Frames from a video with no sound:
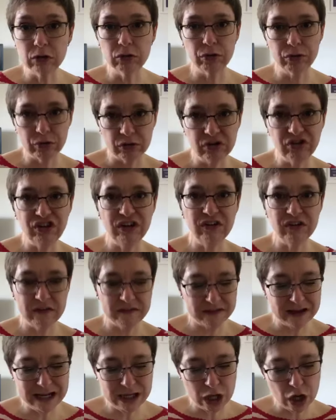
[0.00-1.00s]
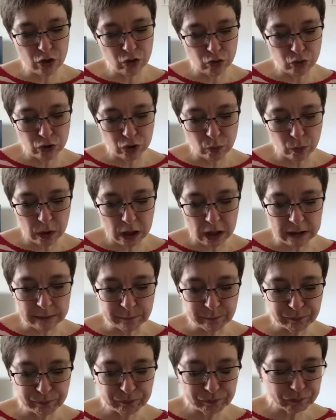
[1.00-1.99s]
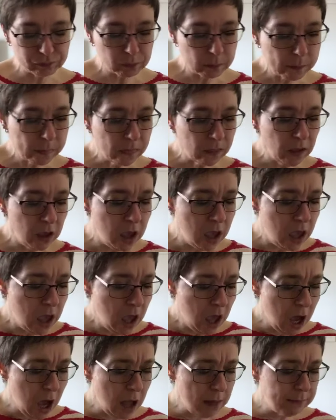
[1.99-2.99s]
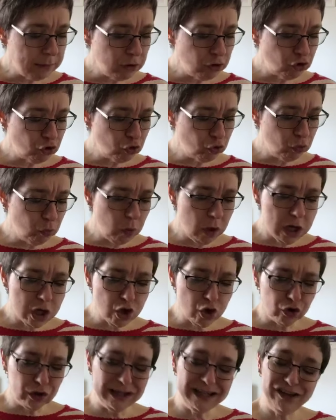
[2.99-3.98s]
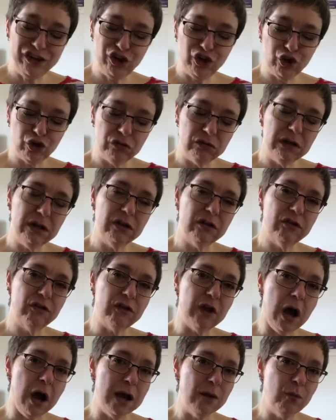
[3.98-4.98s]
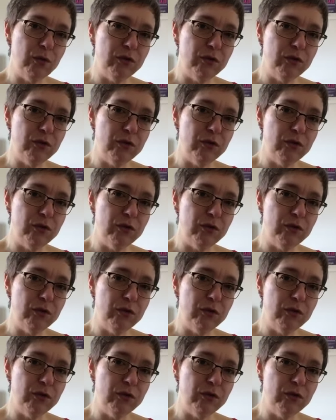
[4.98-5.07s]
authorities, and they know who you are. A short word on insurance. I would